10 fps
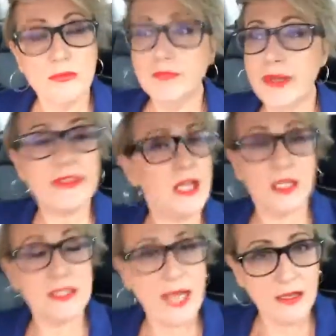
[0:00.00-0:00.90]
but they
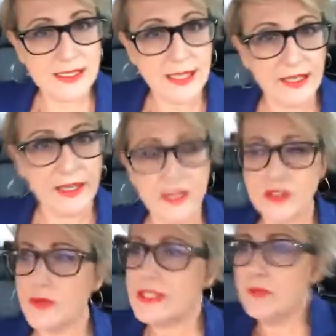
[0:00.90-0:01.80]
didn't tell us anything. So
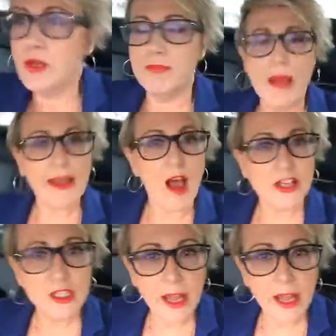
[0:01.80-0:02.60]
we said, well, my gosh, like